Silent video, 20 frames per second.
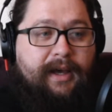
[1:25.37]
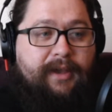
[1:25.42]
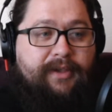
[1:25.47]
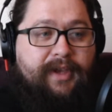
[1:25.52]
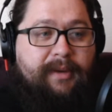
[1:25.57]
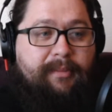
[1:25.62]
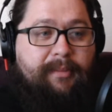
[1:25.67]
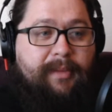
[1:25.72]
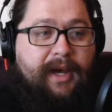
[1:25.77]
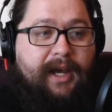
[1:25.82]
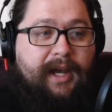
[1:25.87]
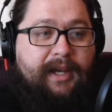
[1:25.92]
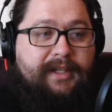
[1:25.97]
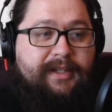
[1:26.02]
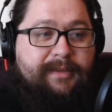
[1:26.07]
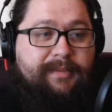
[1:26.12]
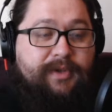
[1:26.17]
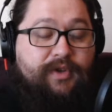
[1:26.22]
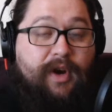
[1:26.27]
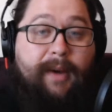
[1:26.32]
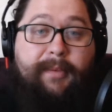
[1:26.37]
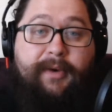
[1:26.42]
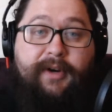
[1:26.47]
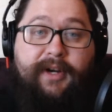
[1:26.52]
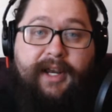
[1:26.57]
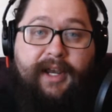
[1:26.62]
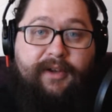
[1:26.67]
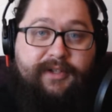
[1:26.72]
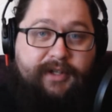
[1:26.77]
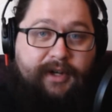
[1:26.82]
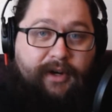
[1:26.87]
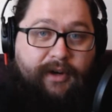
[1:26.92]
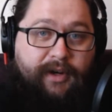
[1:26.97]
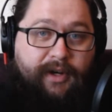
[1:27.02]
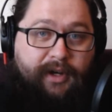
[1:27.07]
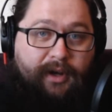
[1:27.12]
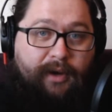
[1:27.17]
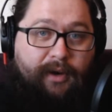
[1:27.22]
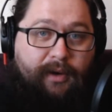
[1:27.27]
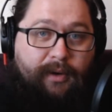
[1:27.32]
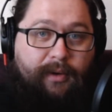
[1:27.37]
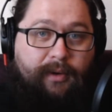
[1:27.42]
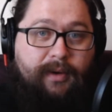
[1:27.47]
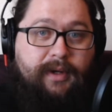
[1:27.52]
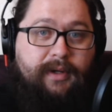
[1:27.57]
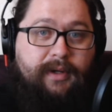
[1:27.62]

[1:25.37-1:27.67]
that my subscriber count started to go